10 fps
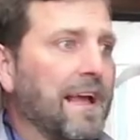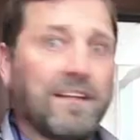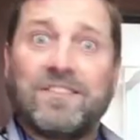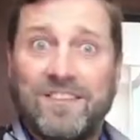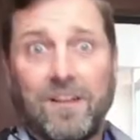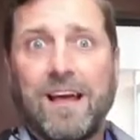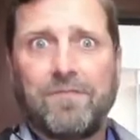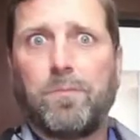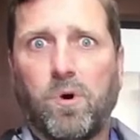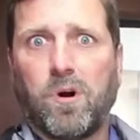and still have
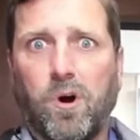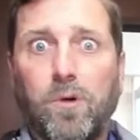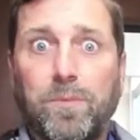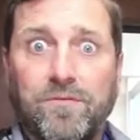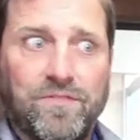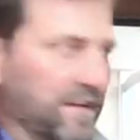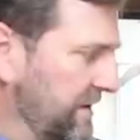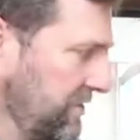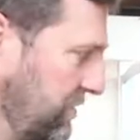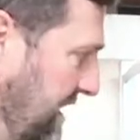a more
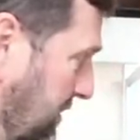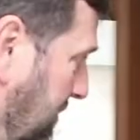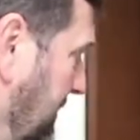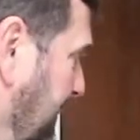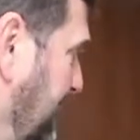open-feeling trailer.